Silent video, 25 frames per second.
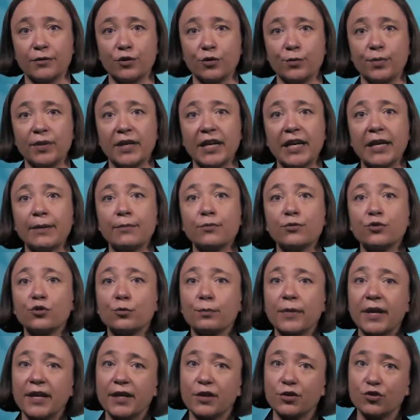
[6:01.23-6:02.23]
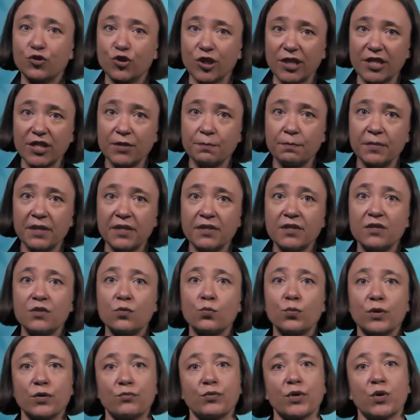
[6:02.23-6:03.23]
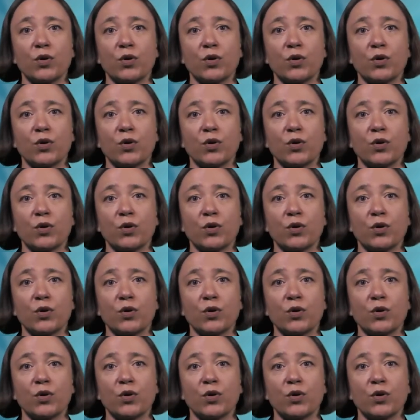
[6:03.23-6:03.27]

to be able to make adjustments when